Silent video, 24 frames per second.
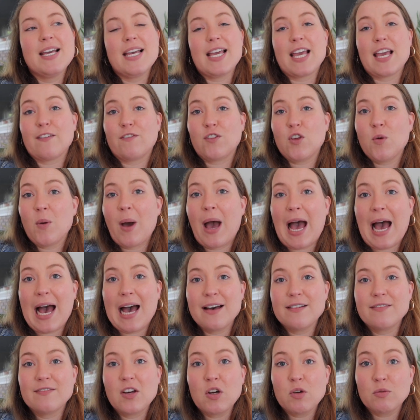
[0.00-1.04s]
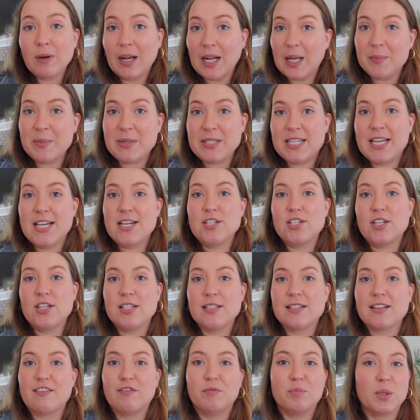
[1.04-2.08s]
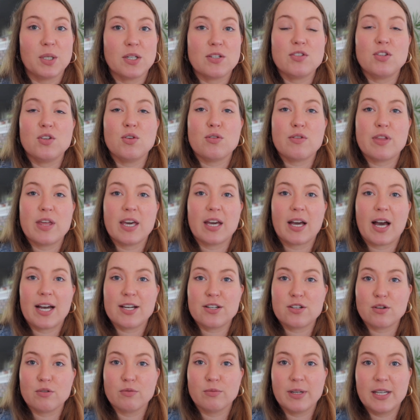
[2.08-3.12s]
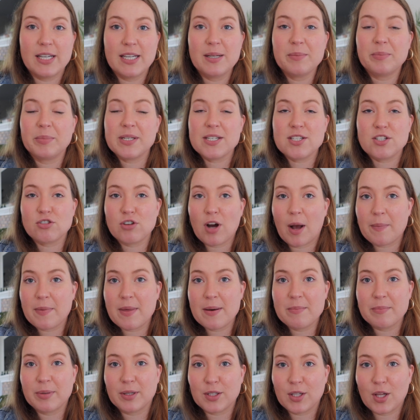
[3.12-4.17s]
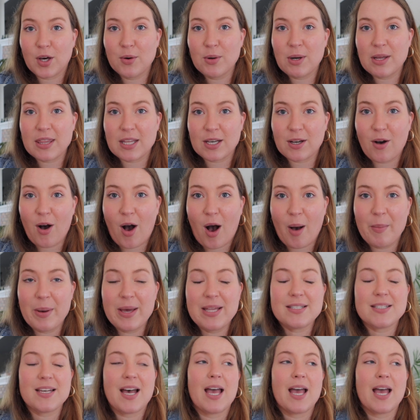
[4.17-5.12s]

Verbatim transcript: If you have recommendations of books you think I should read, please drop them below in the comments.